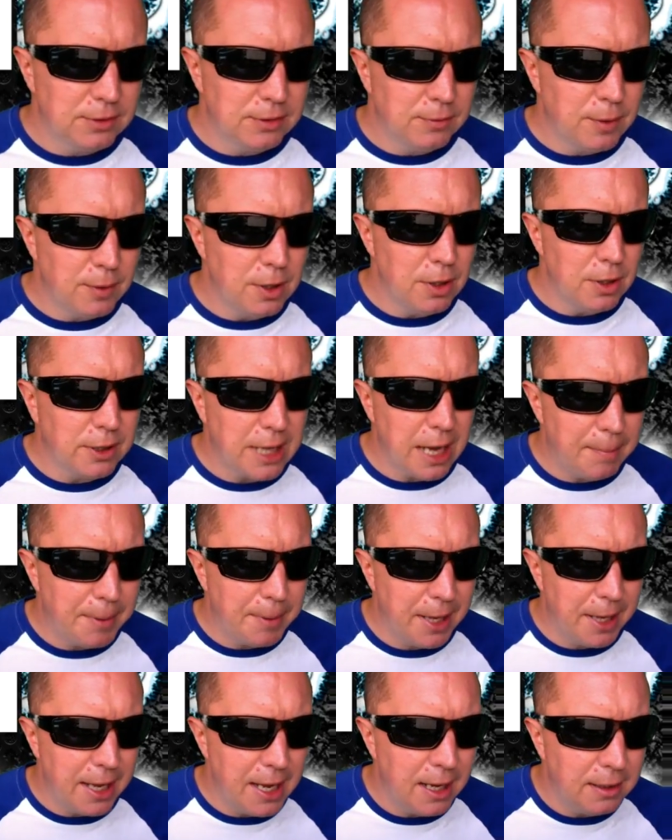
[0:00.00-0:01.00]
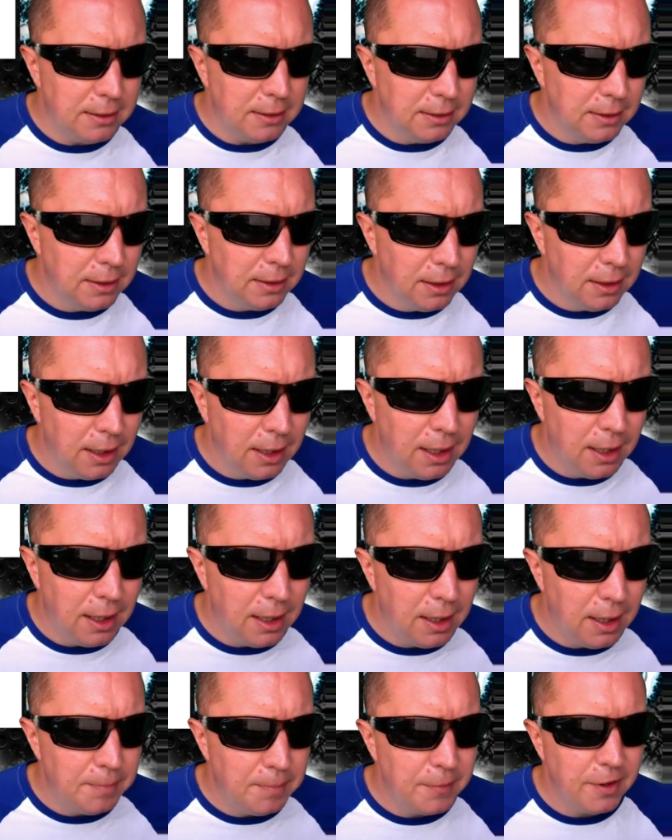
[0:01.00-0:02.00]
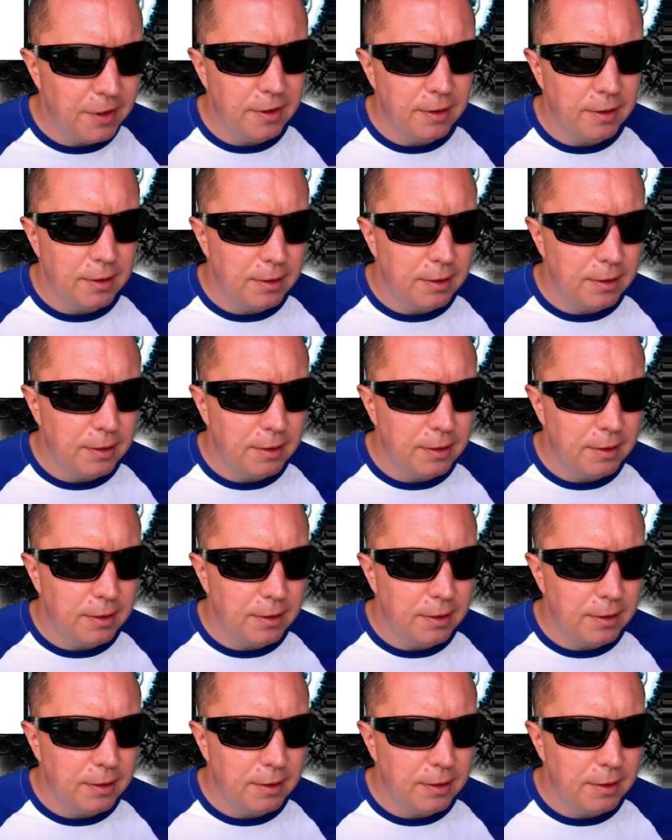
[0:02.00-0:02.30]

So if we look up here, the